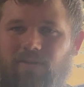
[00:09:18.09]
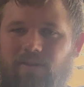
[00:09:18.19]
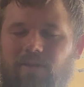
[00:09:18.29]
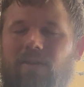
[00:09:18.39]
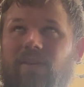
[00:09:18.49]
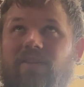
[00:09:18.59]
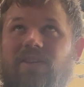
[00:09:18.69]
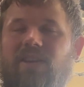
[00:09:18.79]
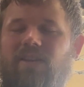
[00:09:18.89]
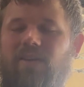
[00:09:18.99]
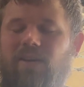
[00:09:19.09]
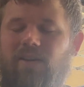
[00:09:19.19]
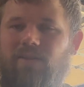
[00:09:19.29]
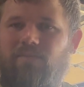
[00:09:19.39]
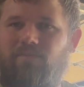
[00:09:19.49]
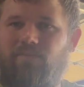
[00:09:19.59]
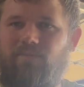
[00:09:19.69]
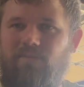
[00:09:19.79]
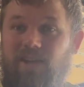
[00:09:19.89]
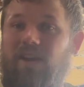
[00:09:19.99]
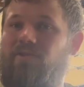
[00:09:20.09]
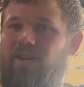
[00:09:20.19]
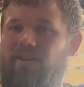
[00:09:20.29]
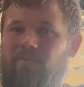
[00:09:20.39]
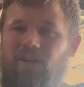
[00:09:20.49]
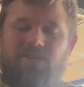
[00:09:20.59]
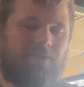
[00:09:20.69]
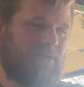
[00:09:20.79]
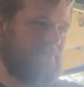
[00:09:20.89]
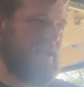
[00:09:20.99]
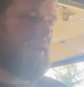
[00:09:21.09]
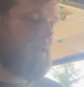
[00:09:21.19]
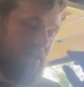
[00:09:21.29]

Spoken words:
or not VVT, DOD, Displacement on Demand.